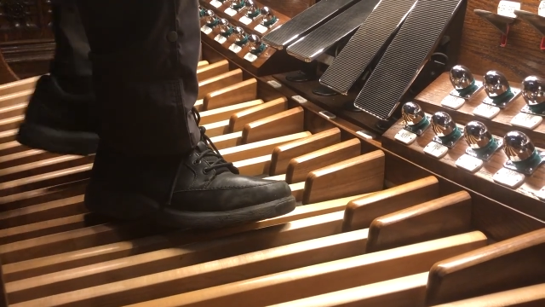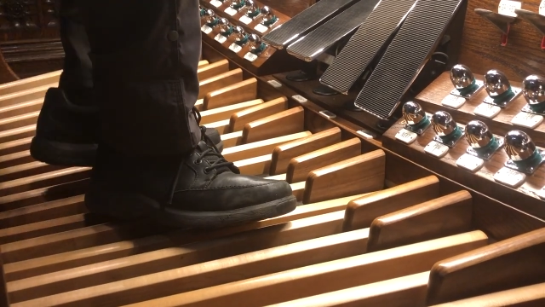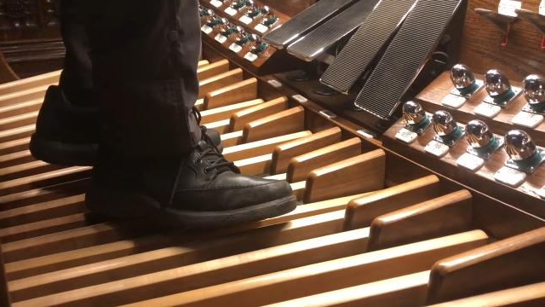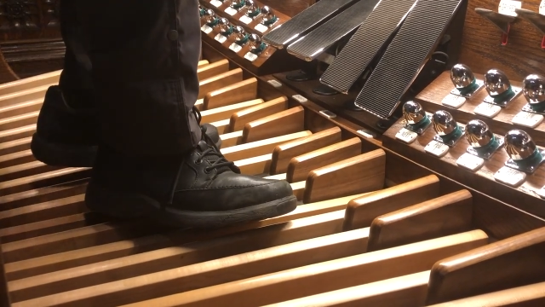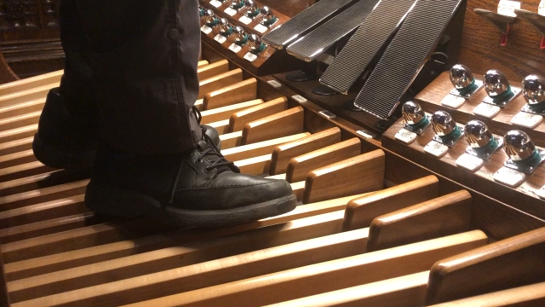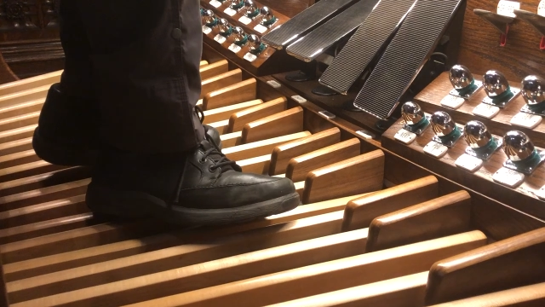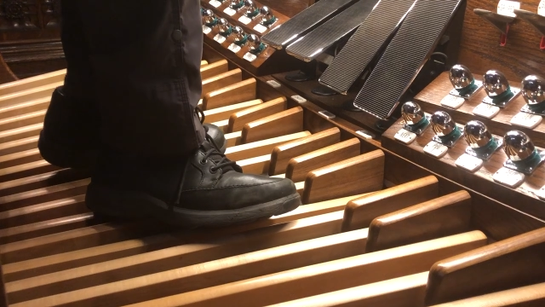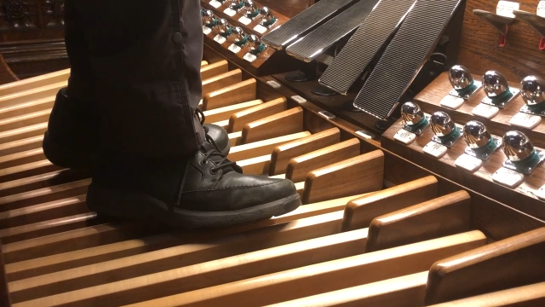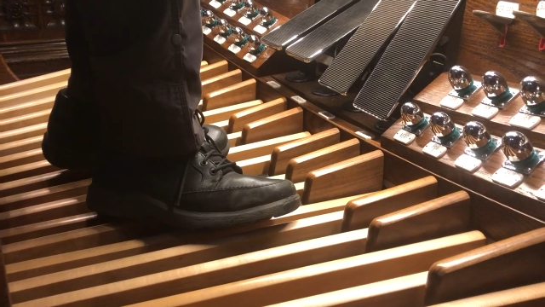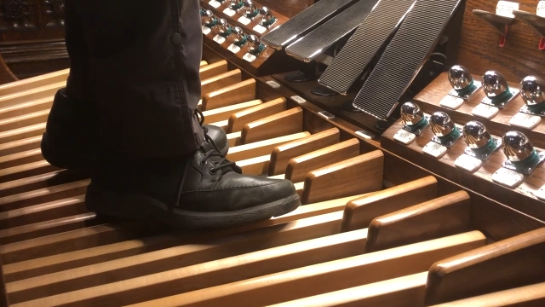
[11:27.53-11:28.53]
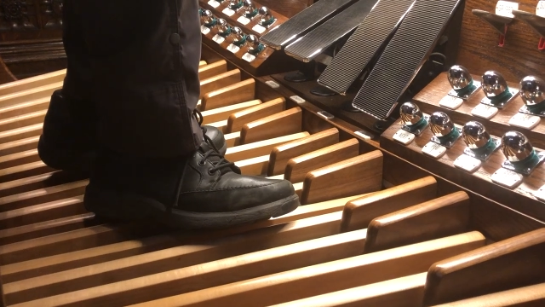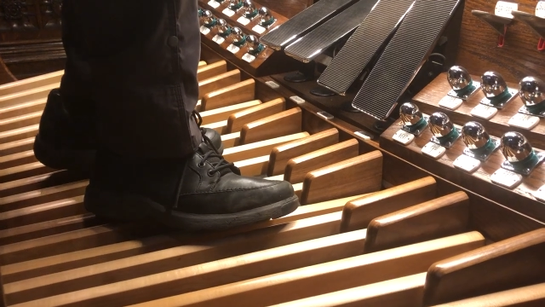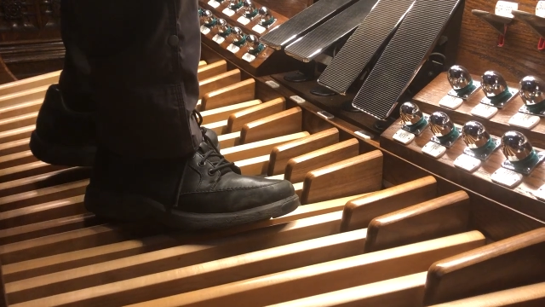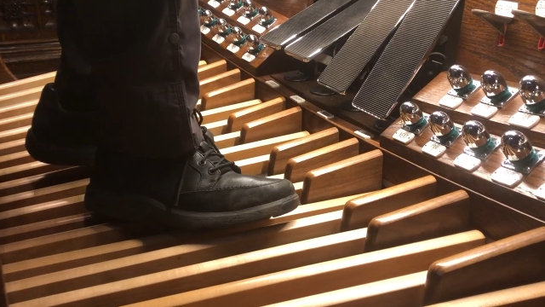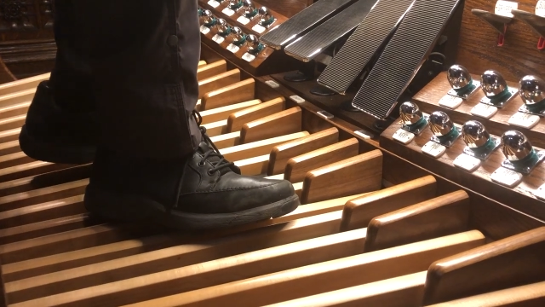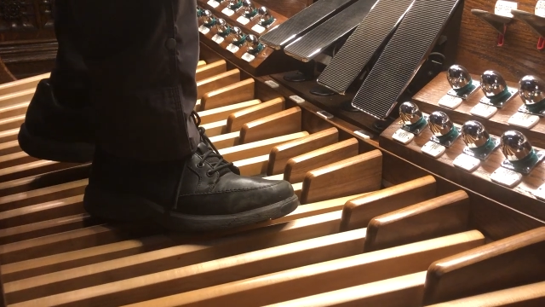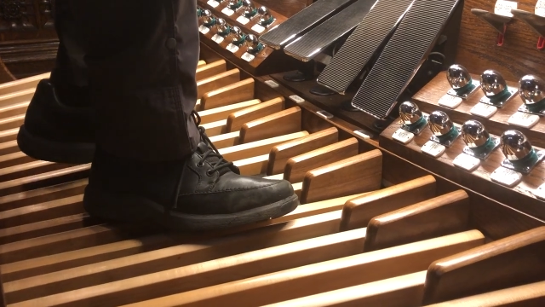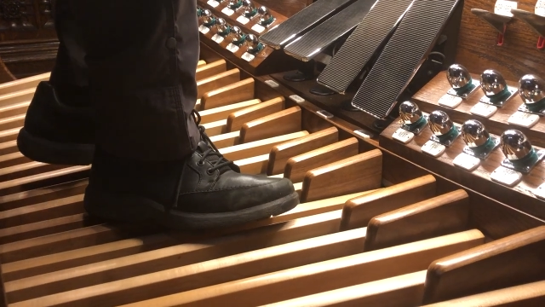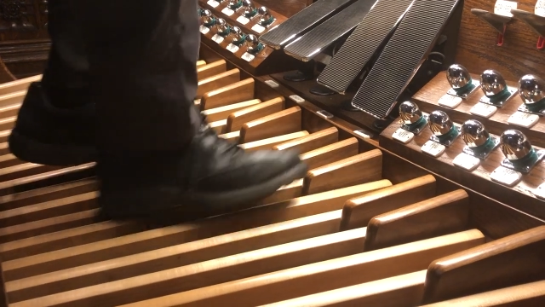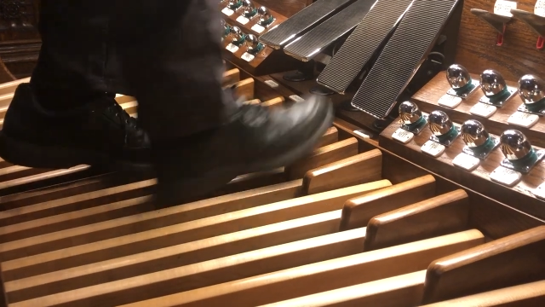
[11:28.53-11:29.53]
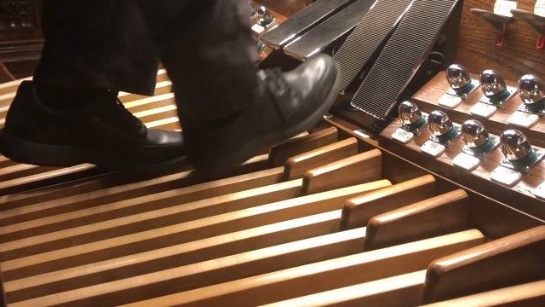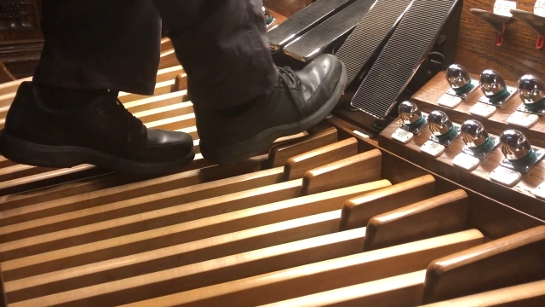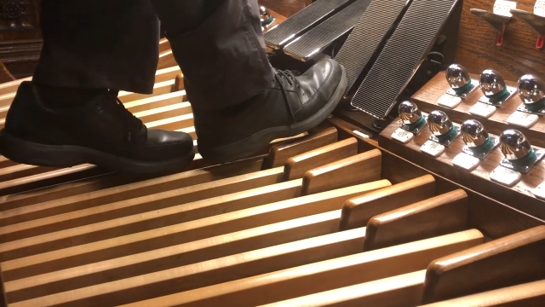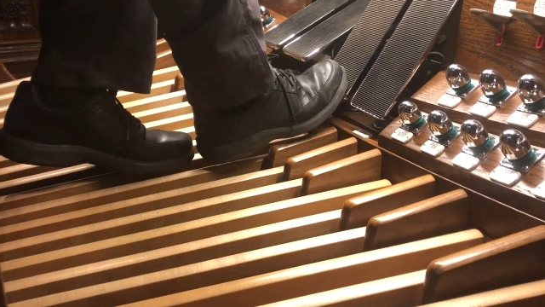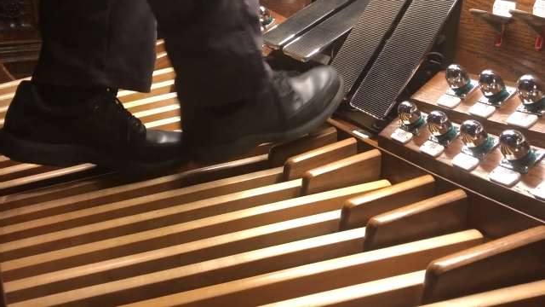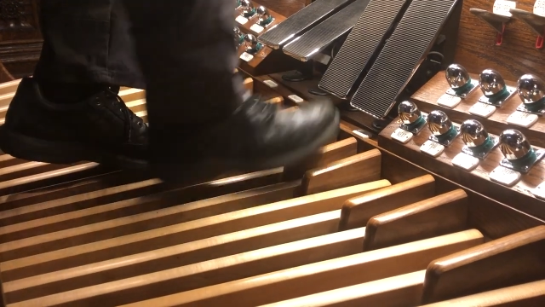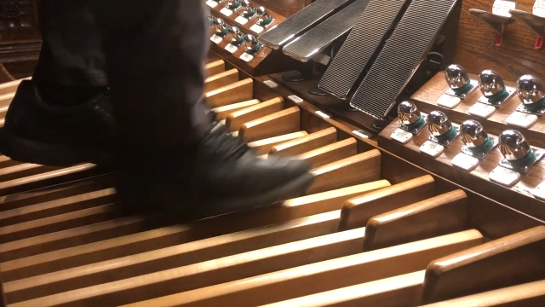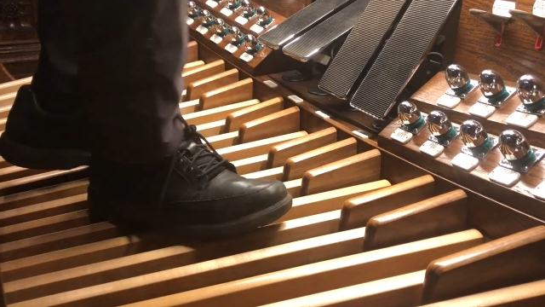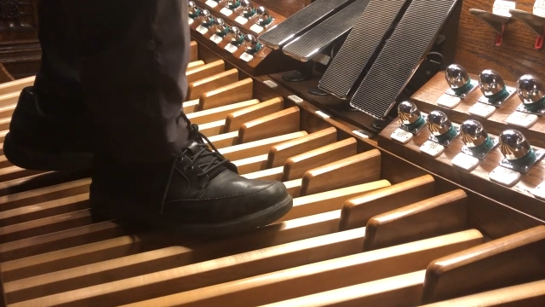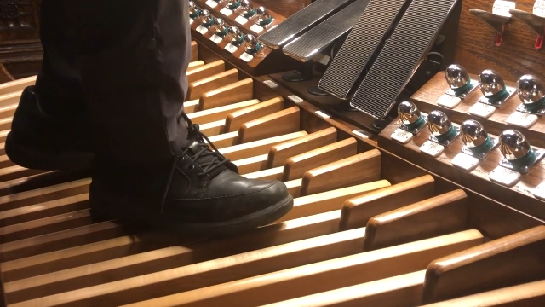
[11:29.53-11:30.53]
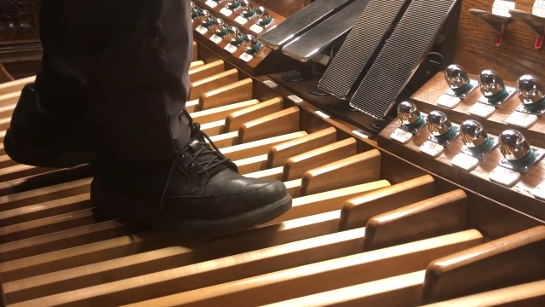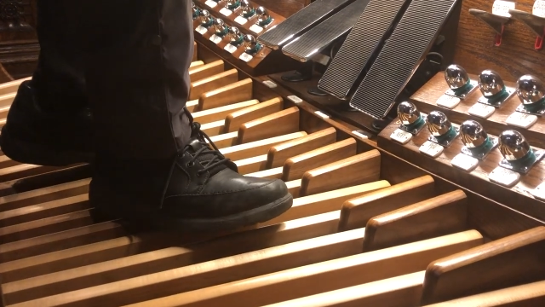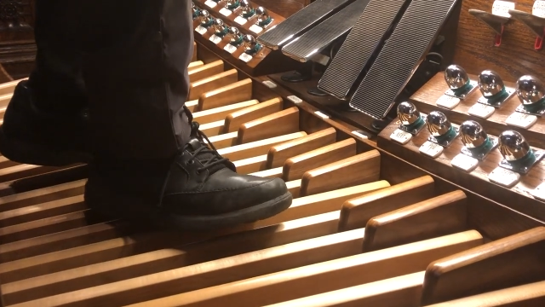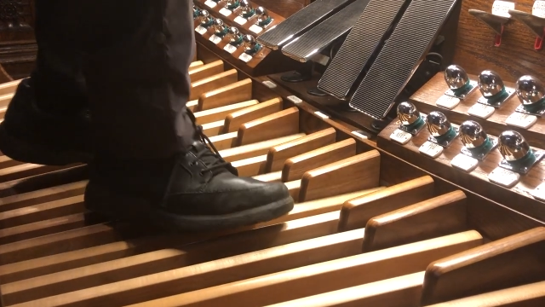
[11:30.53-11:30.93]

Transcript: Nobody's mouth can be seen.